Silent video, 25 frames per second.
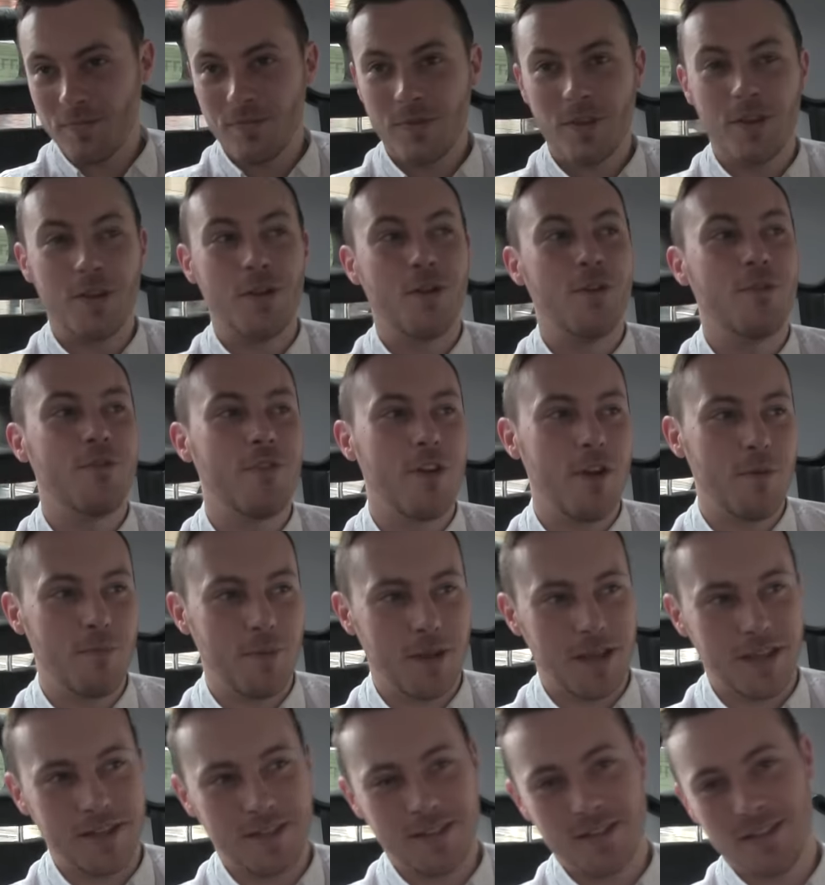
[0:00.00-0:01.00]
you know, fair
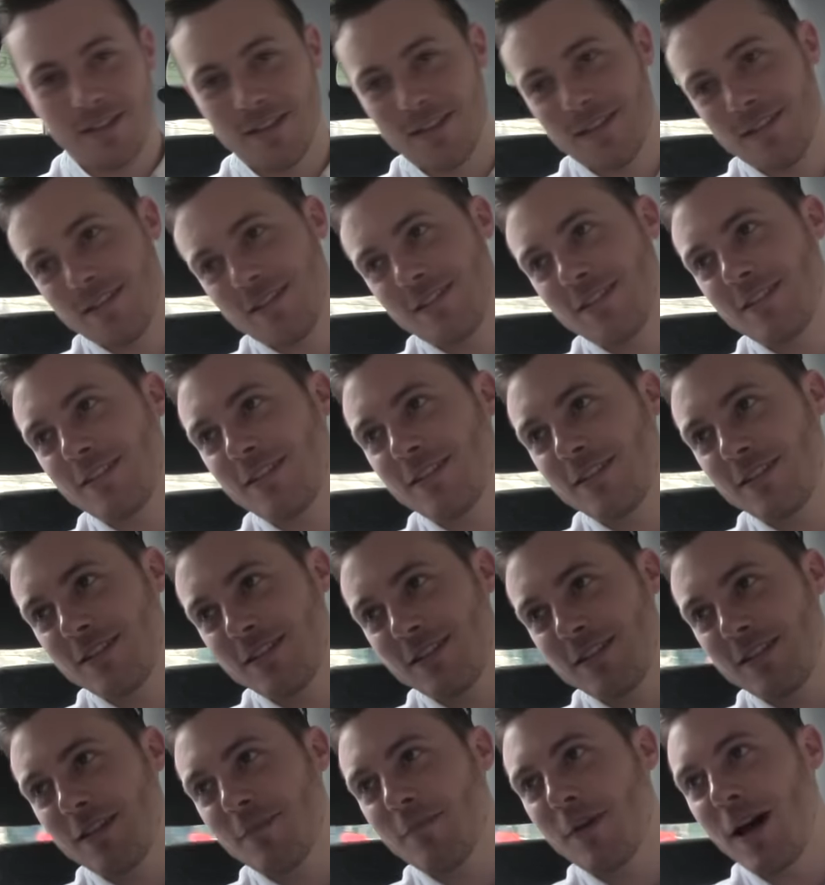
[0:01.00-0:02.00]
play to
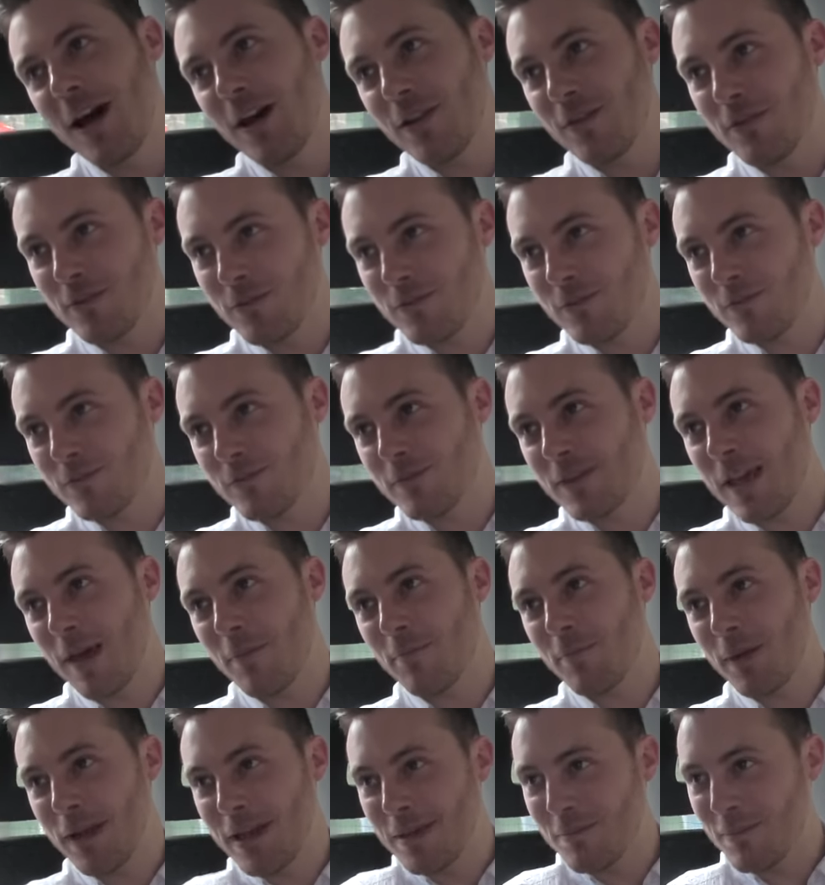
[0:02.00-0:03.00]
the man who
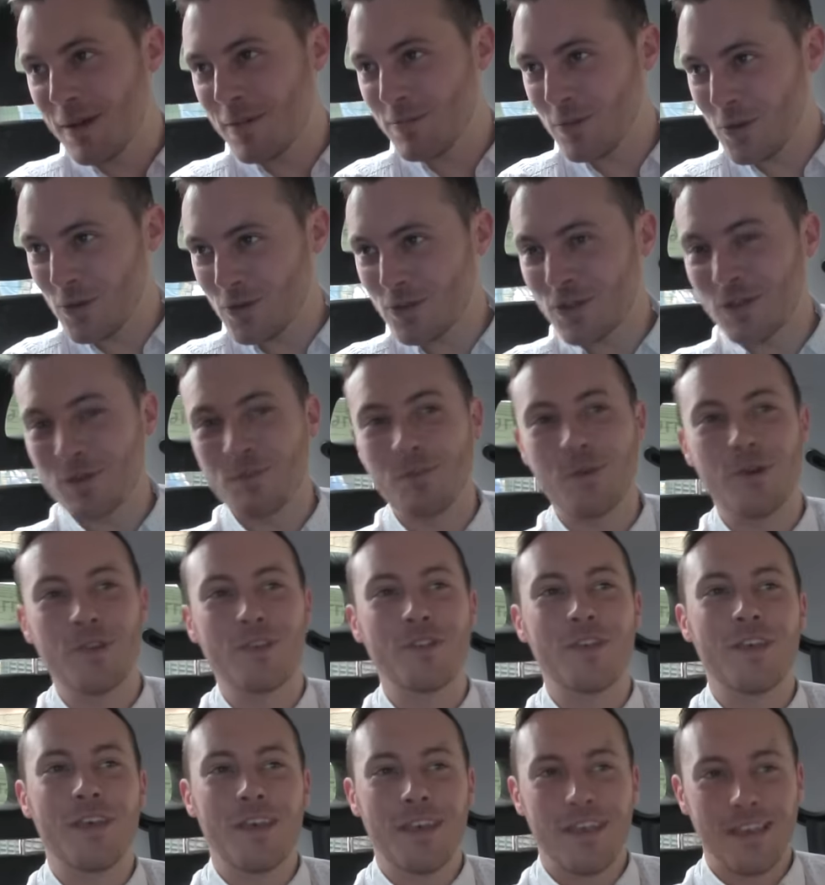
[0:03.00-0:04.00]
kept playing my music, but
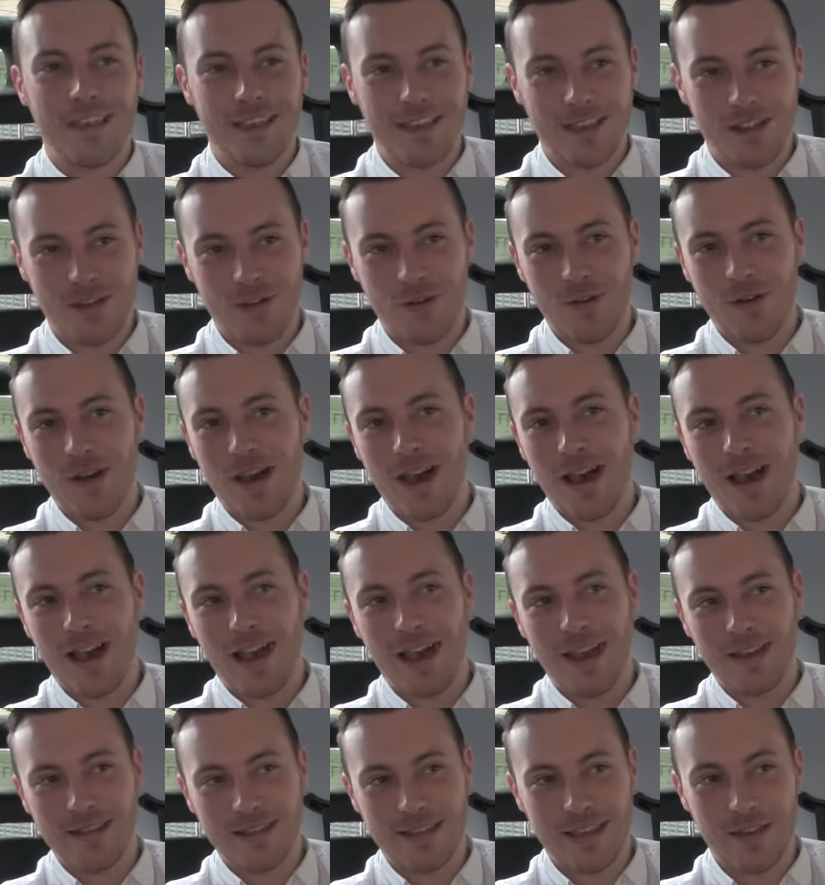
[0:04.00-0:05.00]
you know,
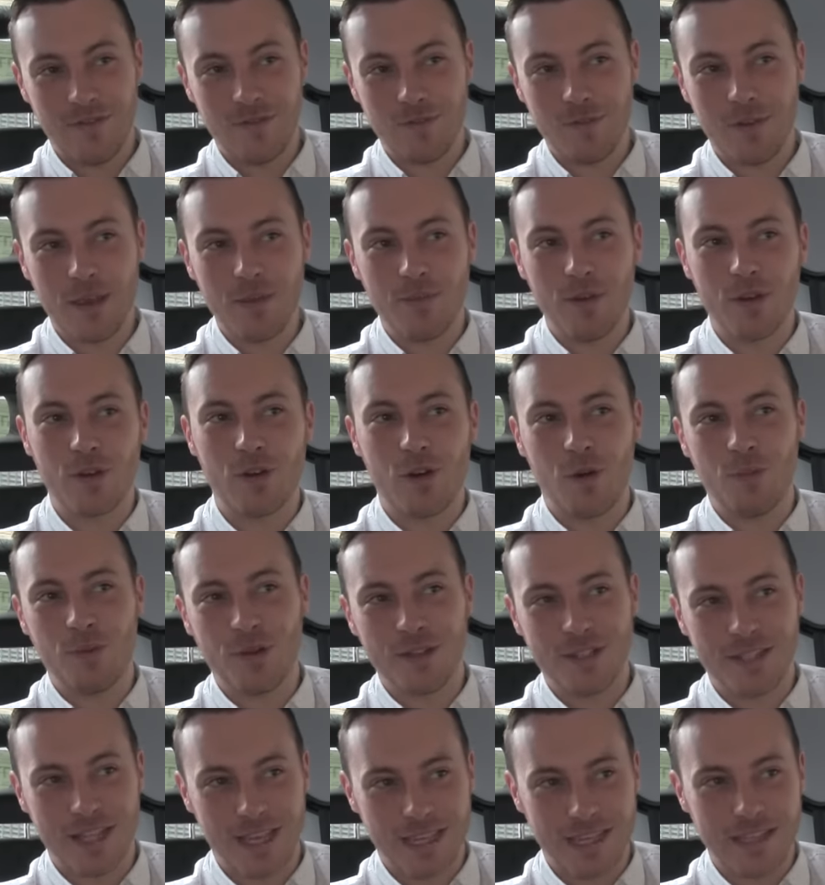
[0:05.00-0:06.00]
I'd give him maybe a couple
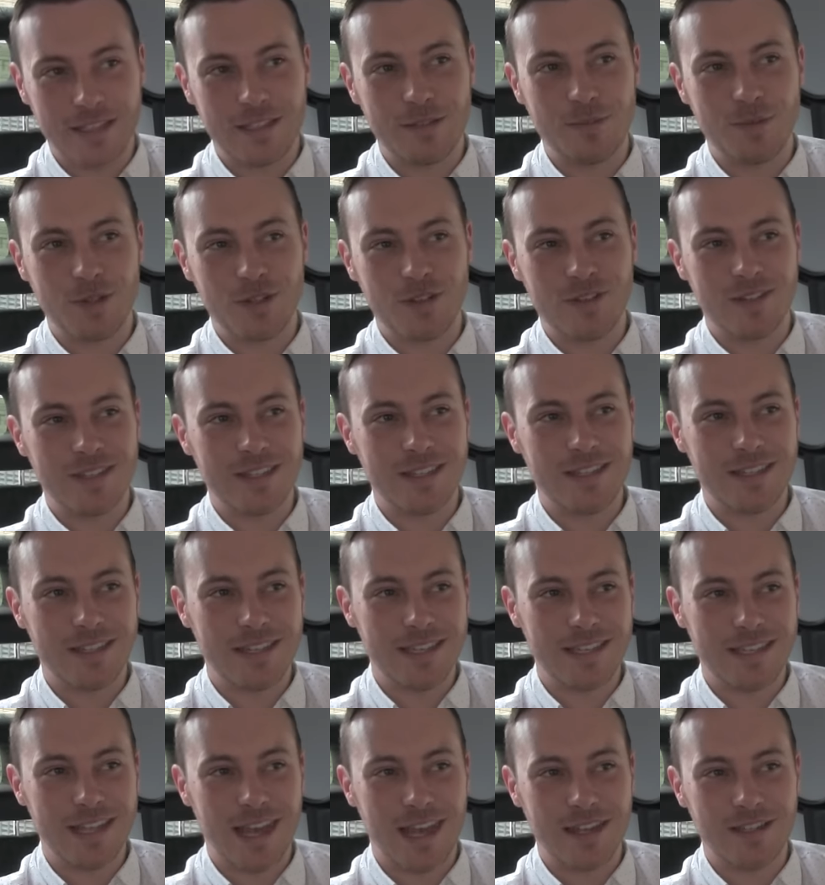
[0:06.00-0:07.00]
of tickets because
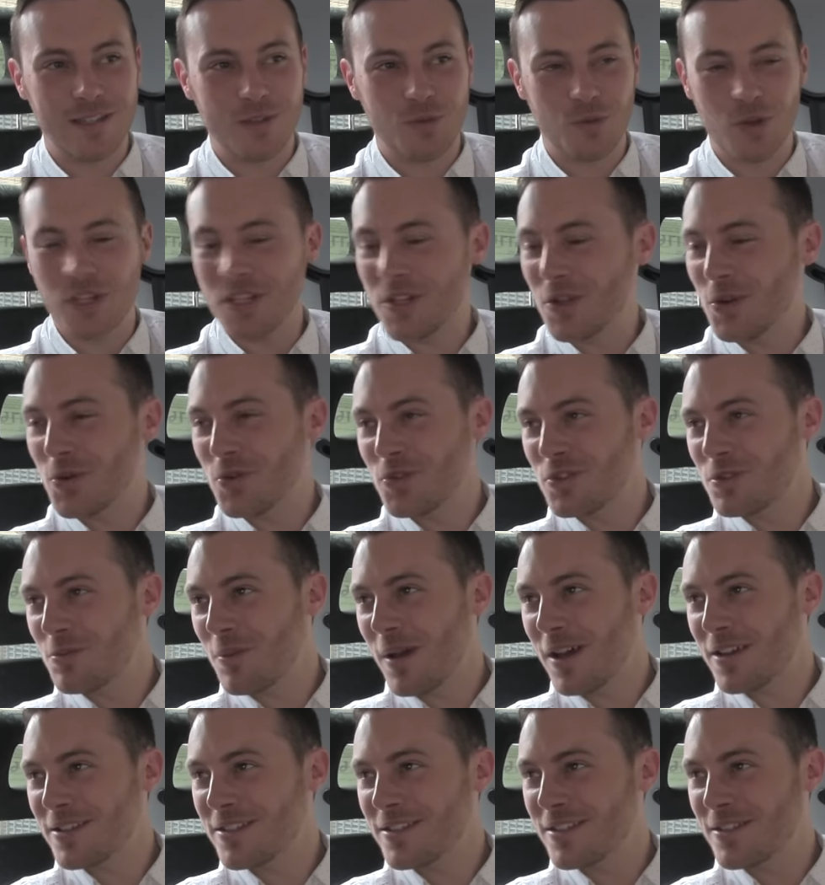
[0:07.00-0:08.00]
he'd had his windows
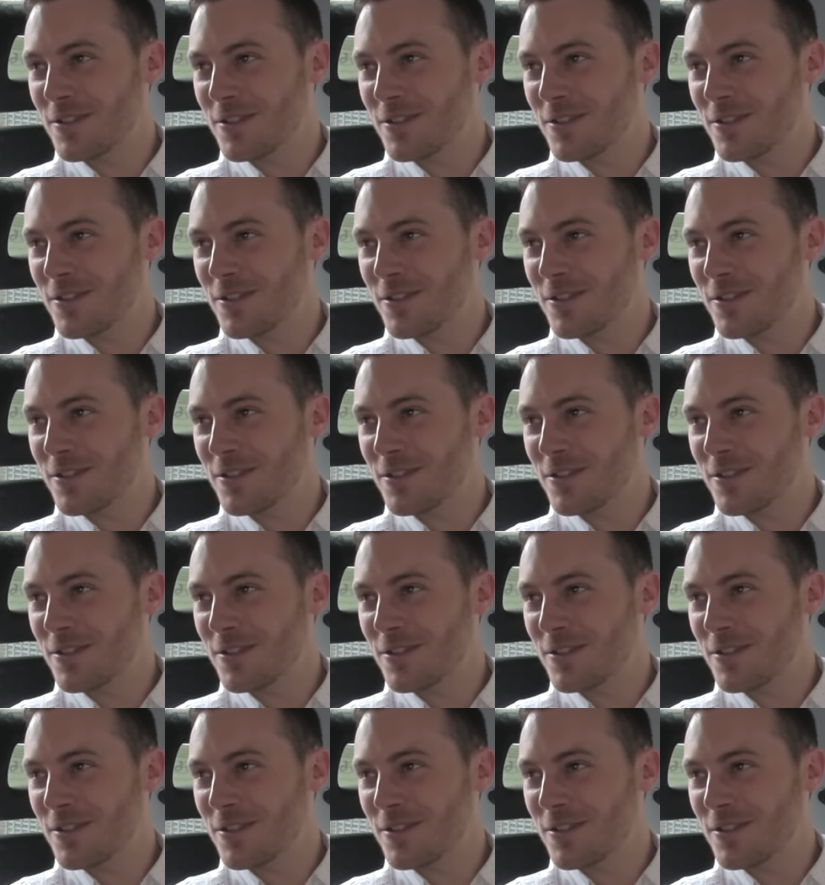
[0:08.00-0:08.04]
smashed.